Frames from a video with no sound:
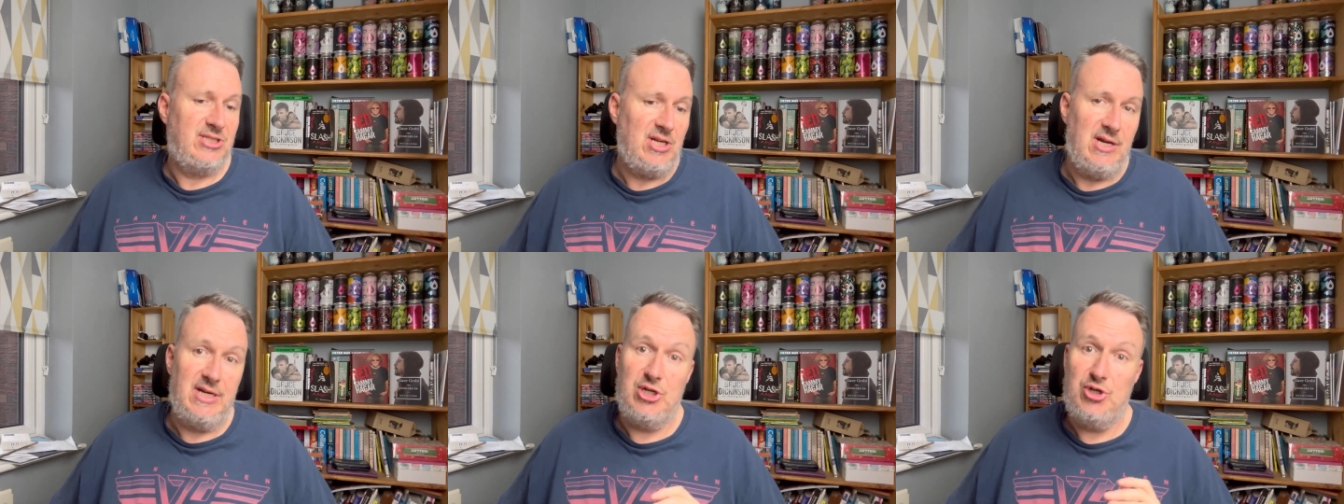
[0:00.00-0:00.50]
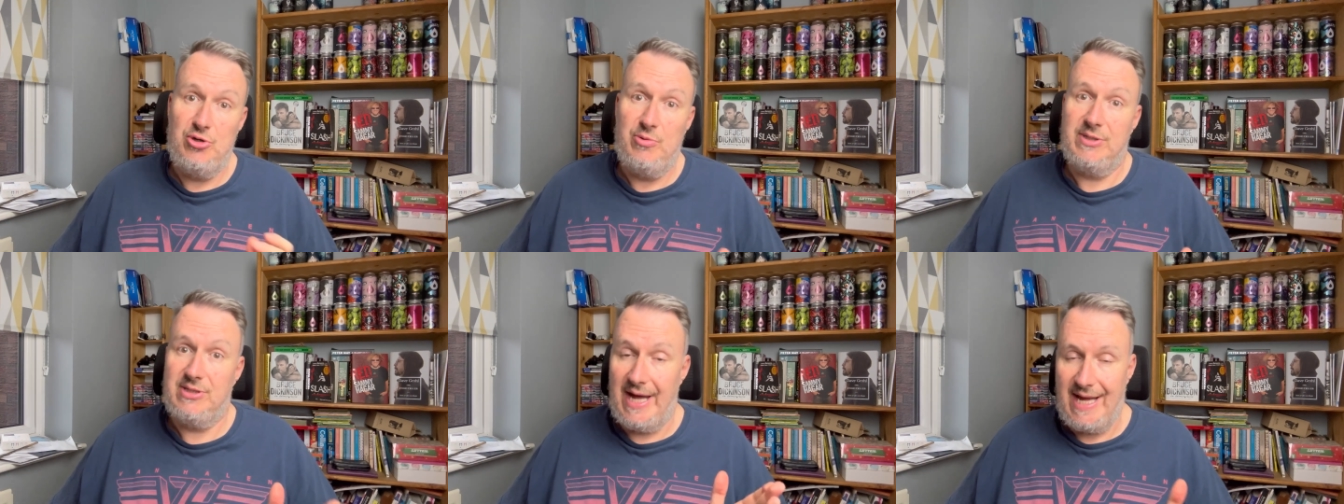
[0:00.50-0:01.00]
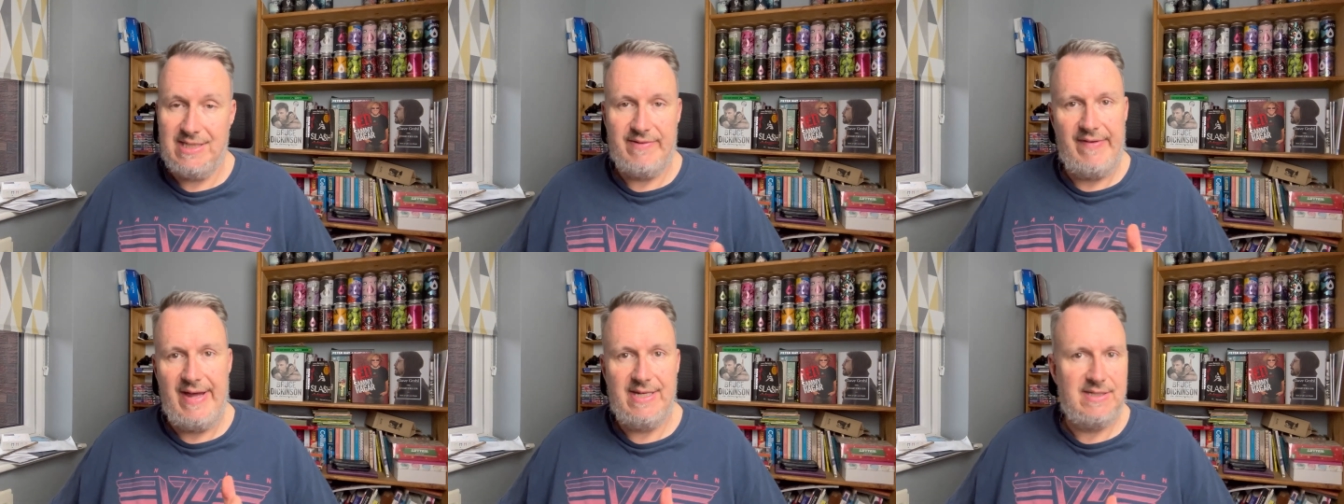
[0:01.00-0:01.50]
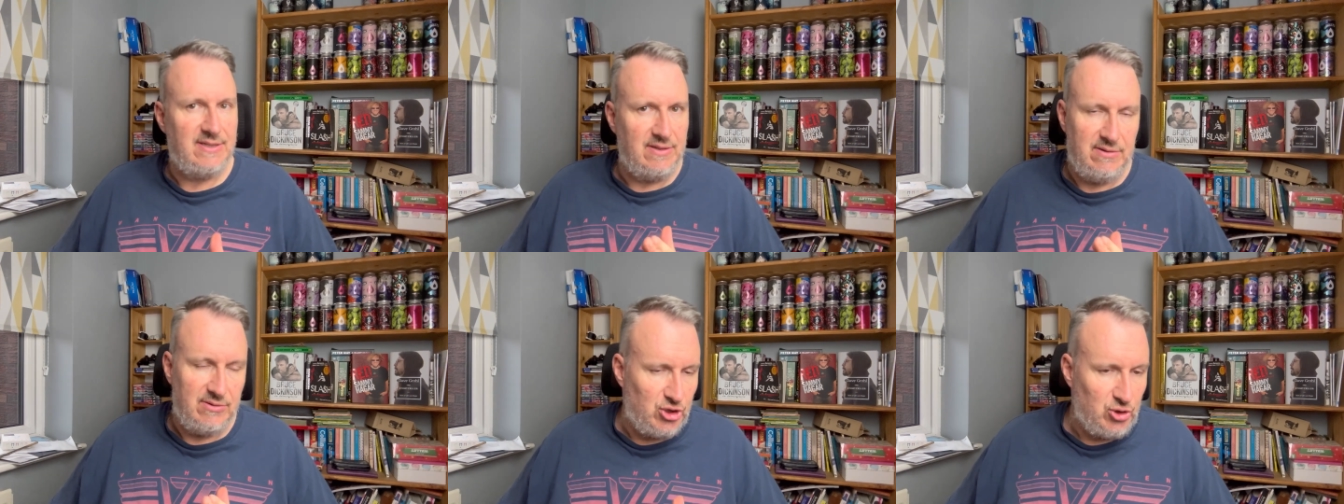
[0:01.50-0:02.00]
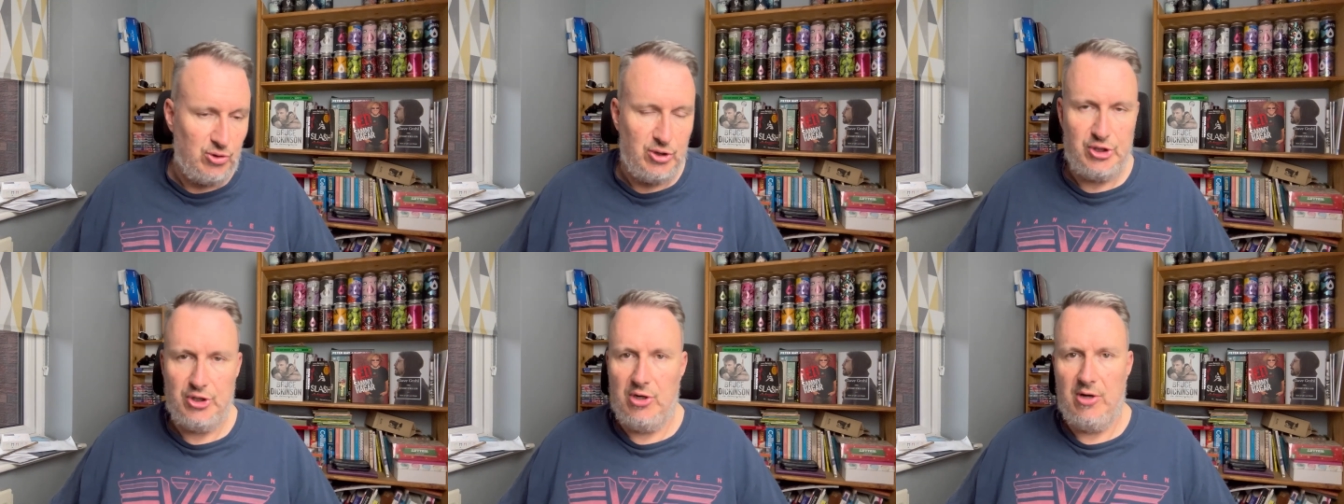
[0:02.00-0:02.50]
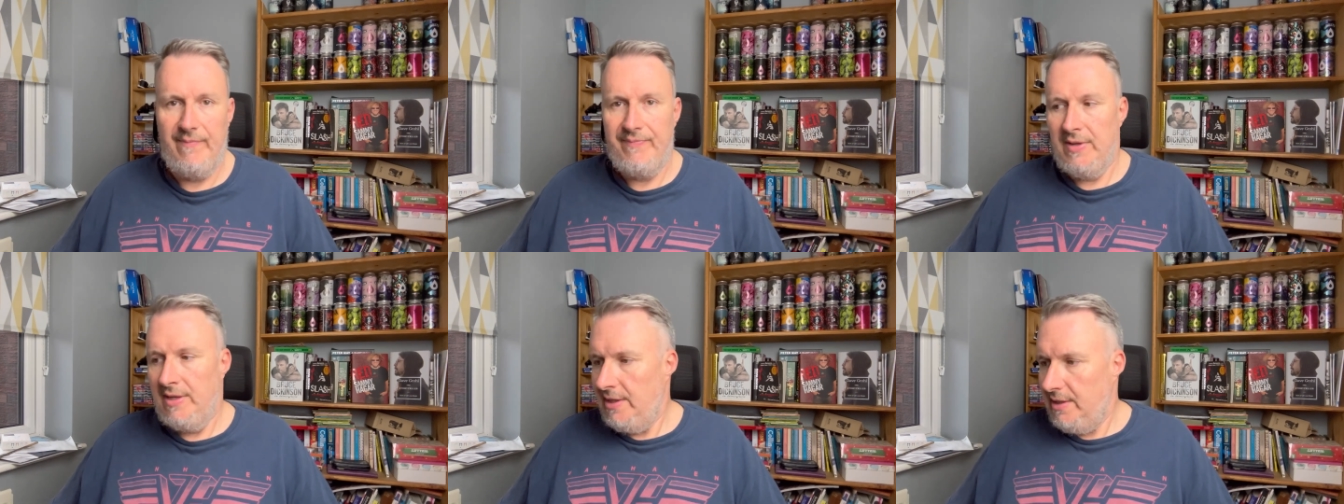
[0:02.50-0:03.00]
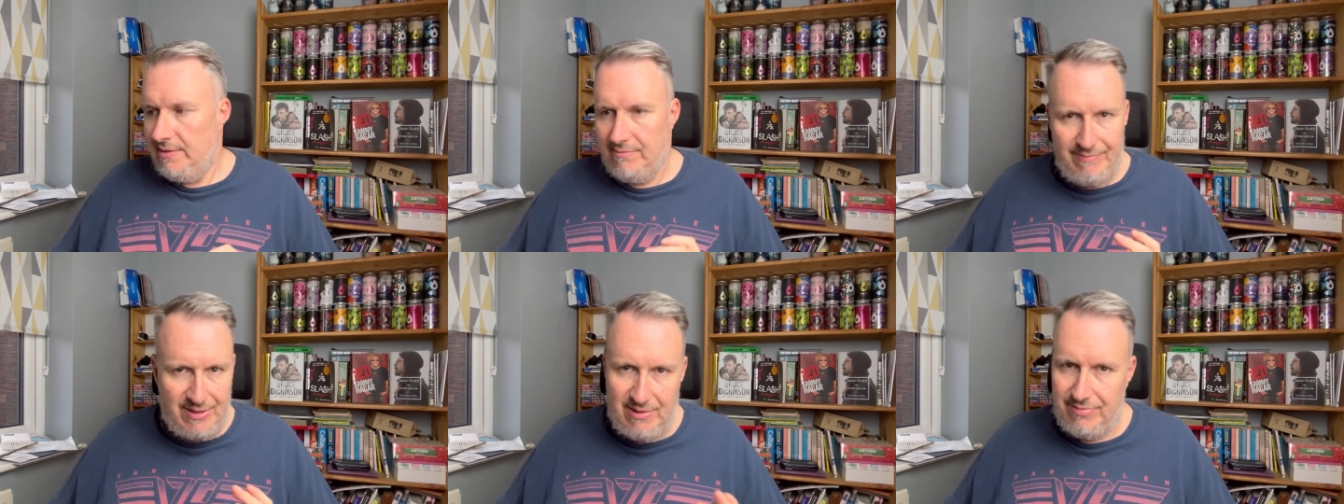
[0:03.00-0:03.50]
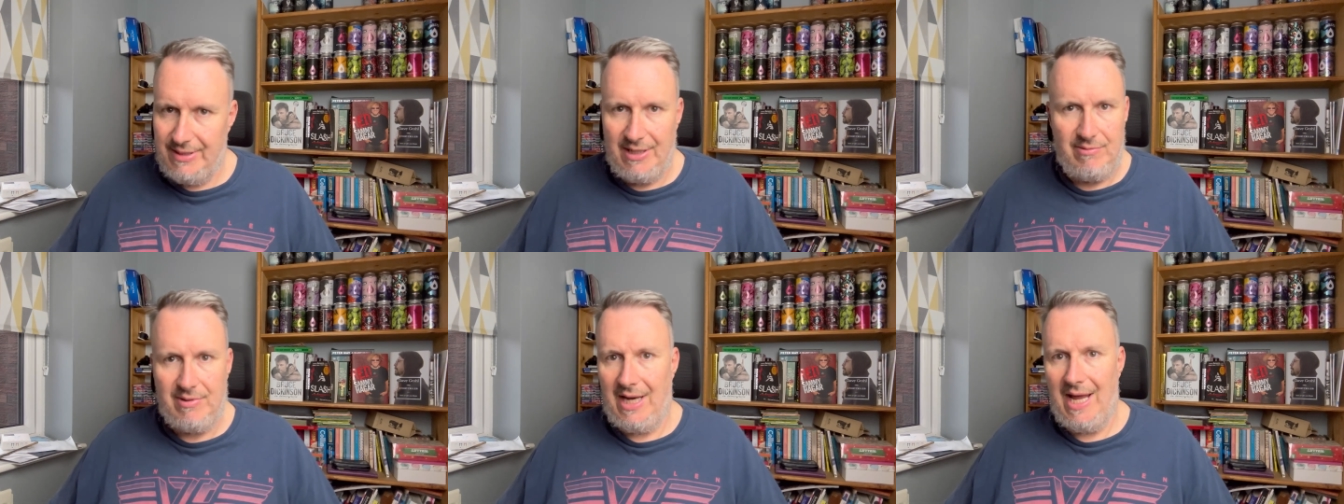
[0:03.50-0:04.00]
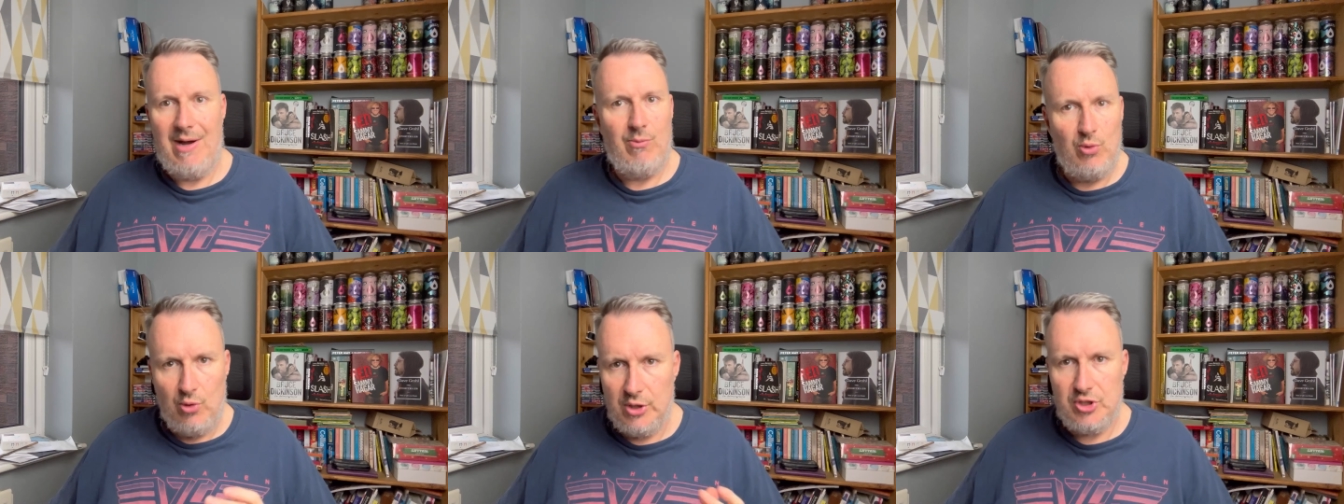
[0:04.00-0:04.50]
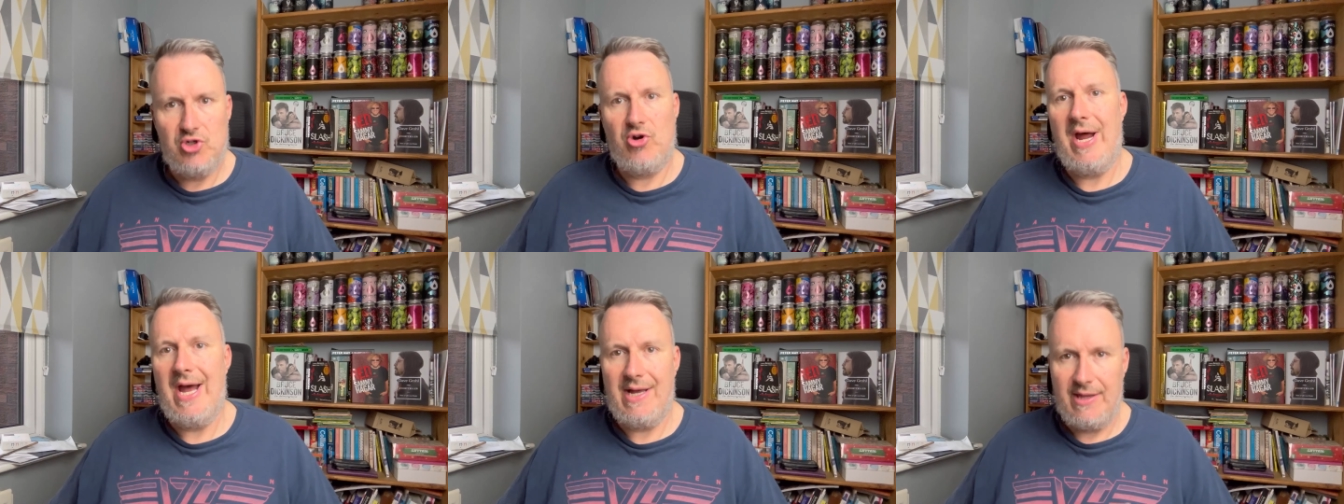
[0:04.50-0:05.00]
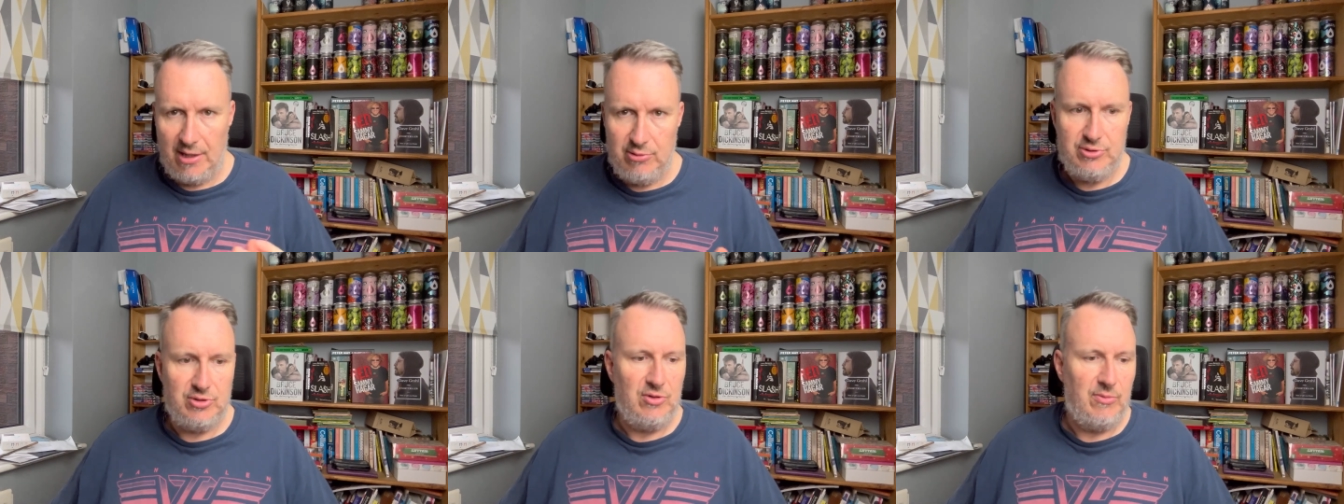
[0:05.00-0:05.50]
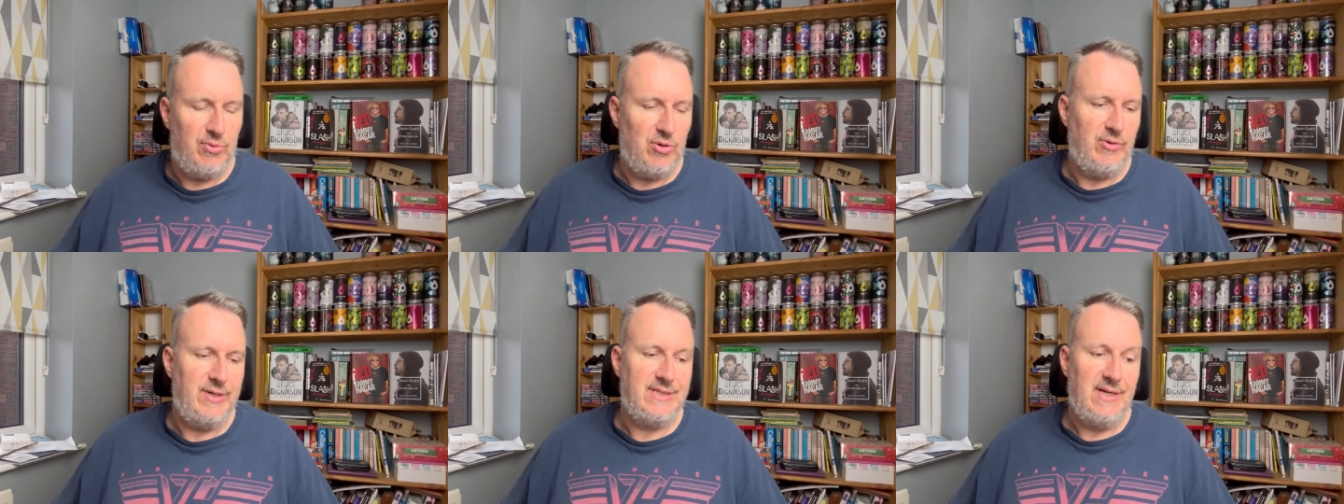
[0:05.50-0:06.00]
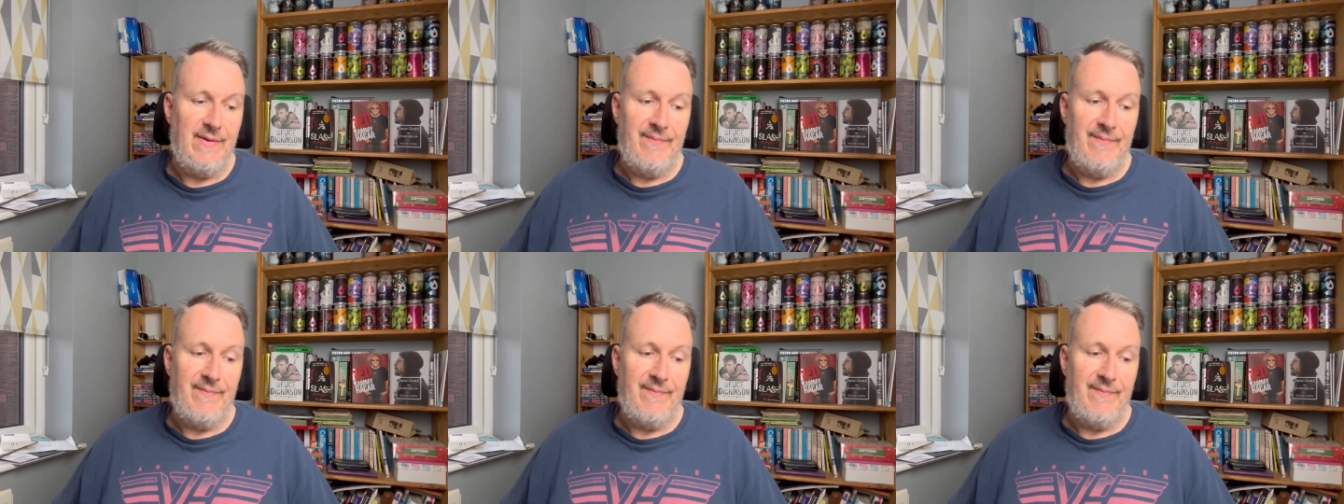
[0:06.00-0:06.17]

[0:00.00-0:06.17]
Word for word: Certainly, new ones like Azvex and Sure Shot, you know, Water, Track, those sort of breweries